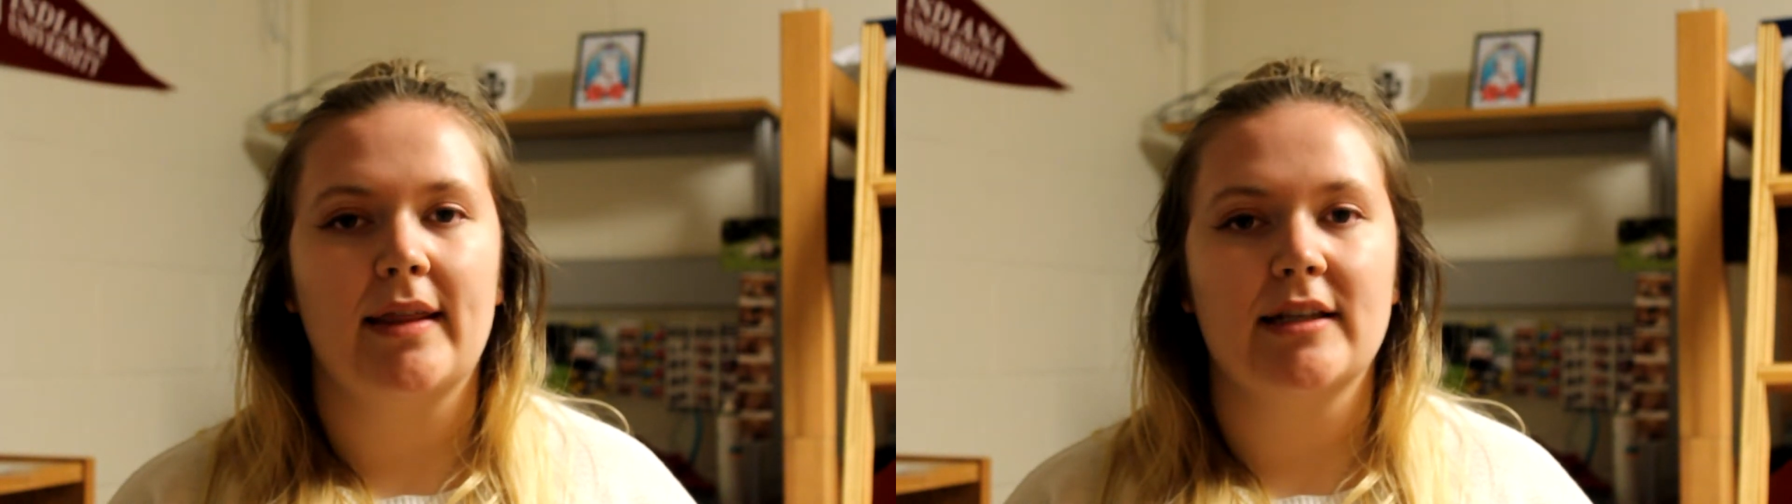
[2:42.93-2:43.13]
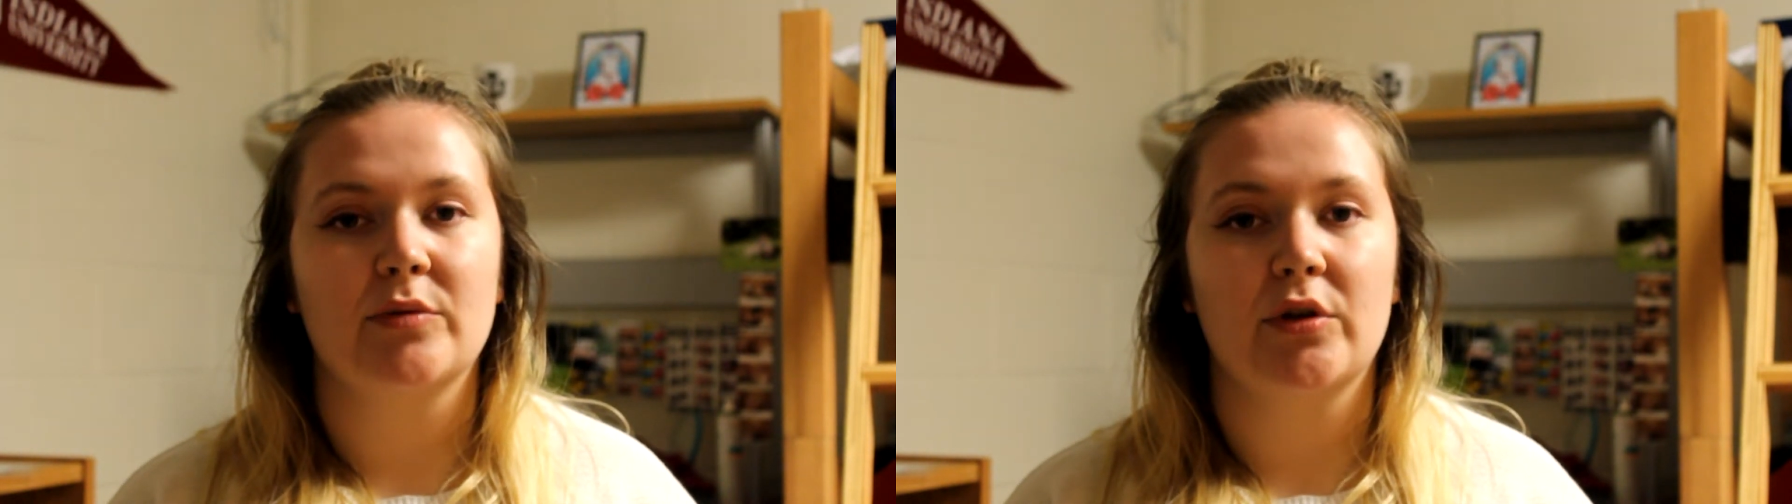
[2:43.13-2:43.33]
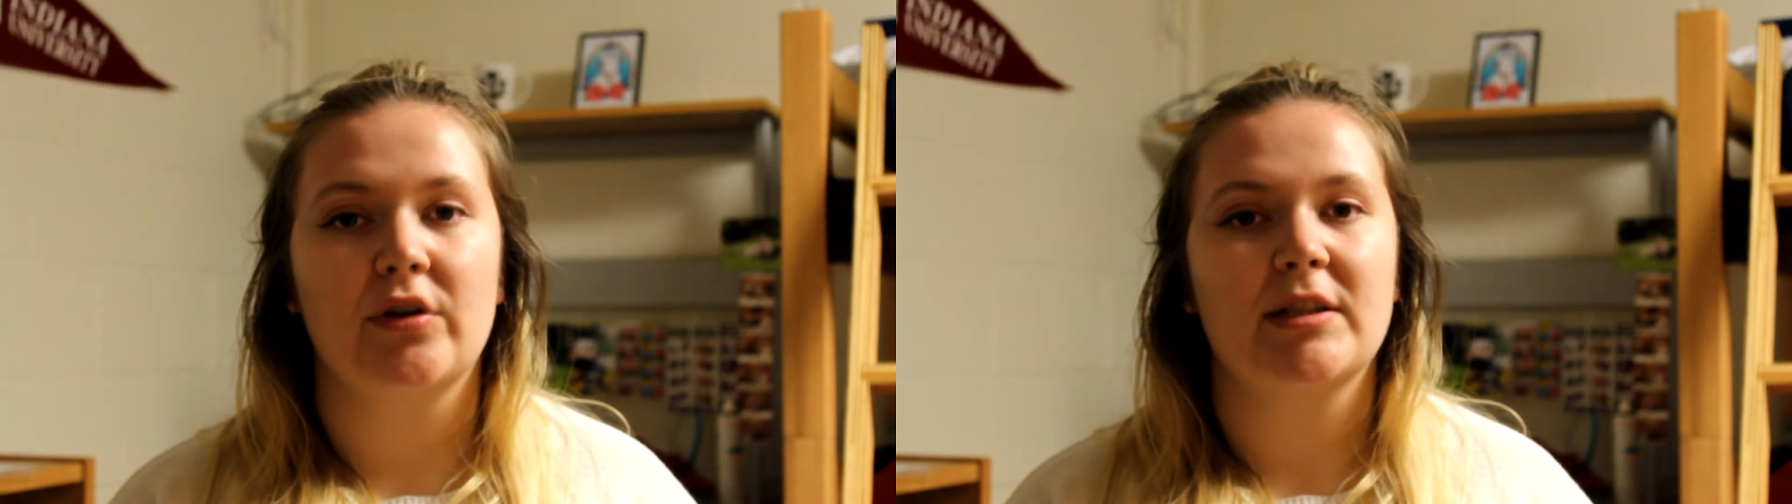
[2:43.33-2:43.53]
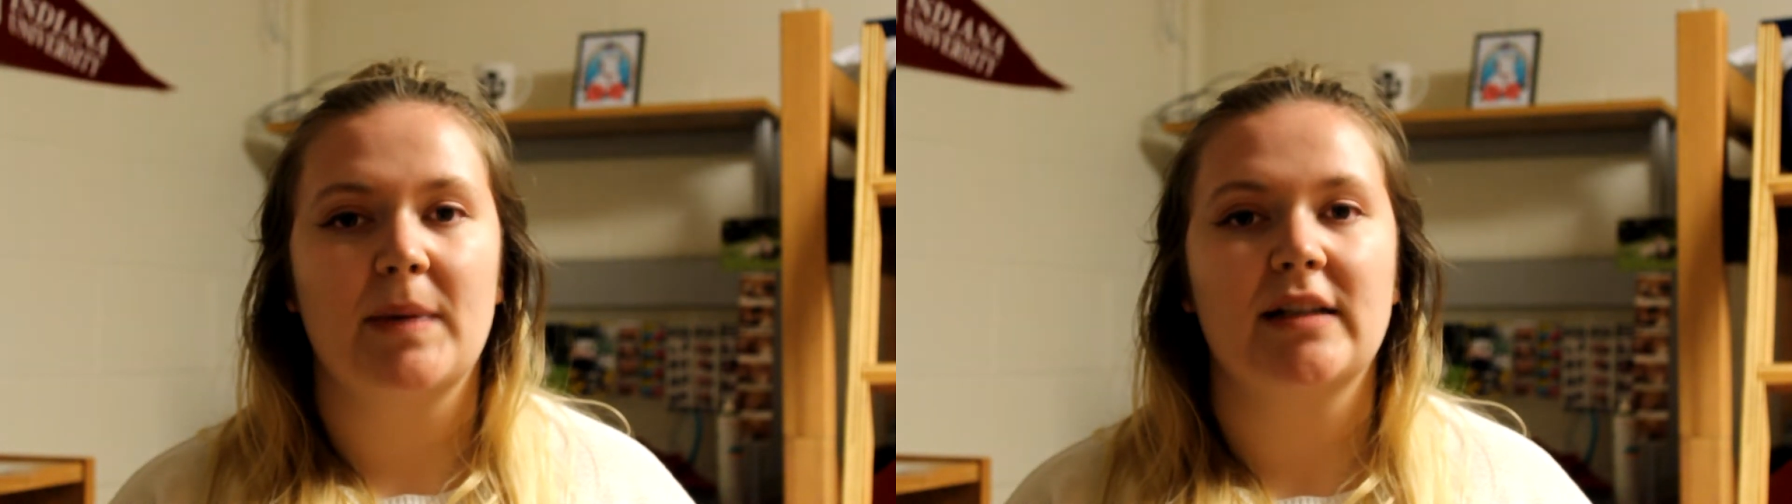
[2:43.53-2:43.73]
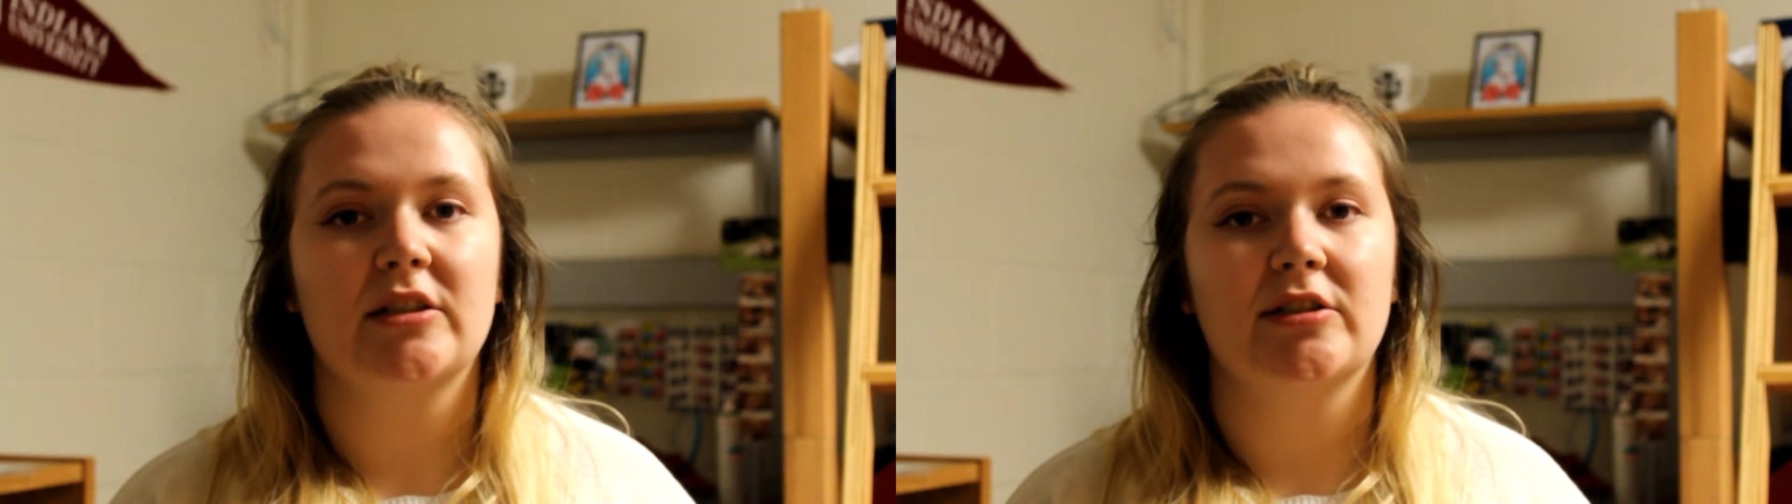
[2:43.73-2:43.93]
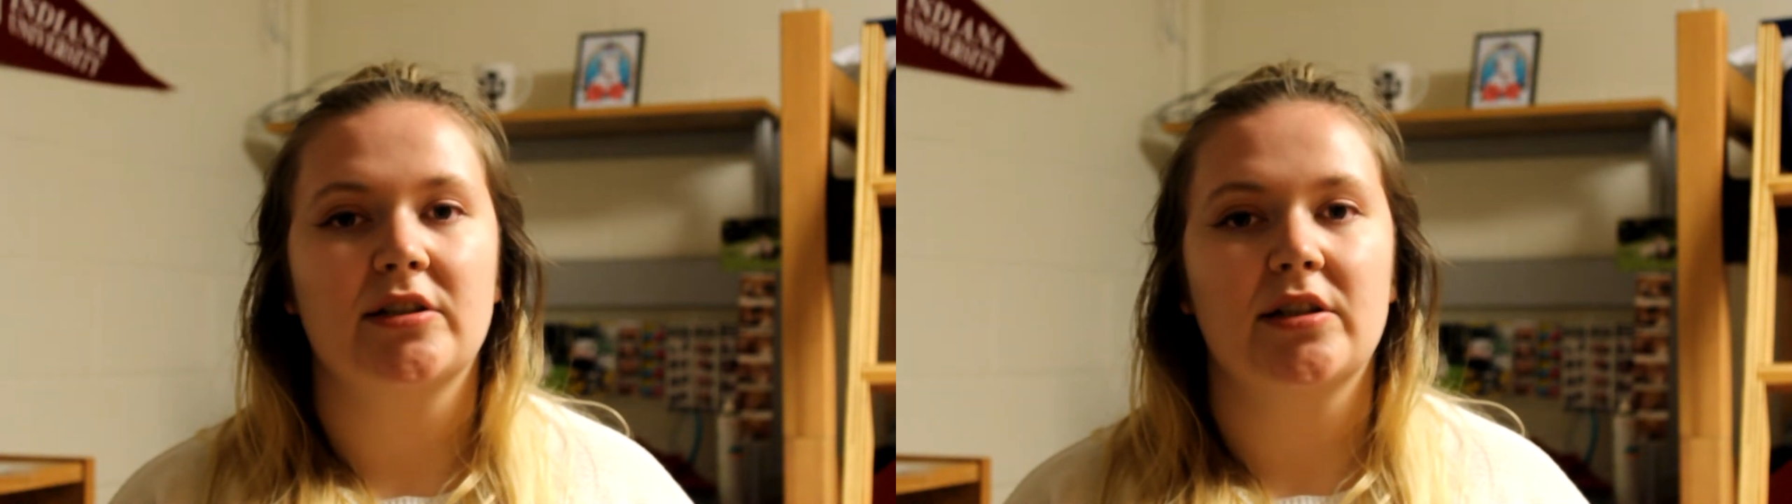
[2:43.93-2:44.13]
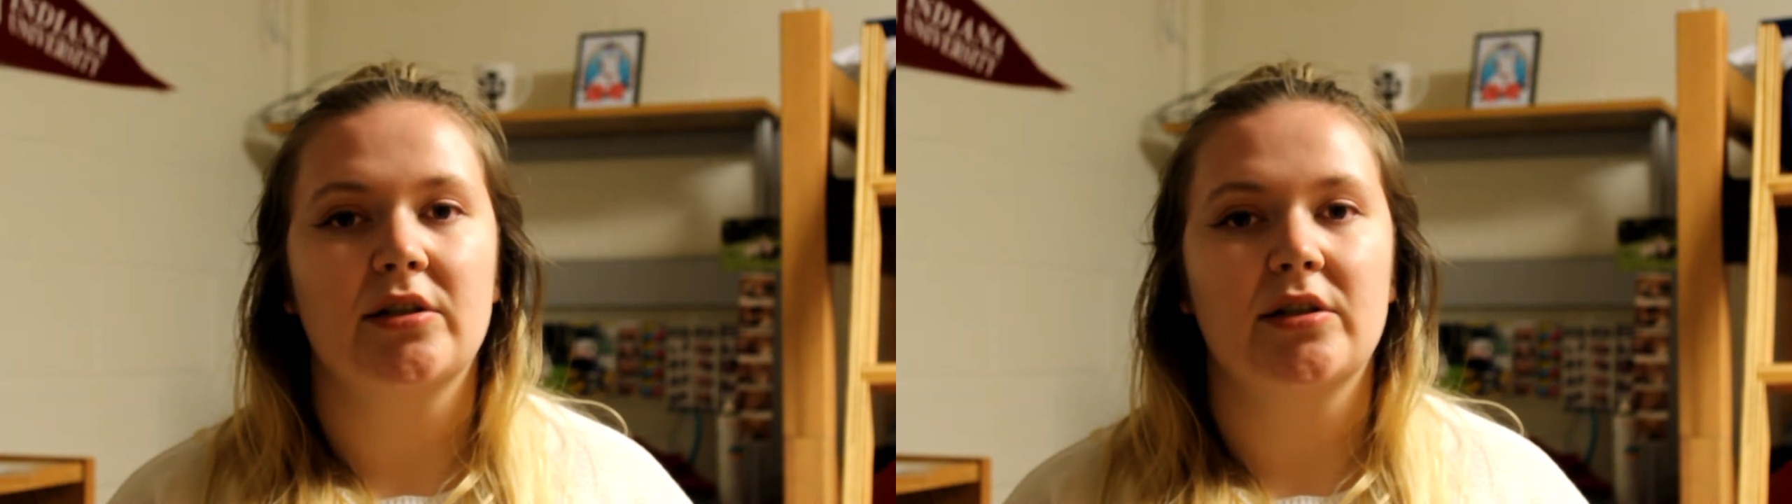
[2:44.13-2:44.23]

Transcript: that's what you're expected to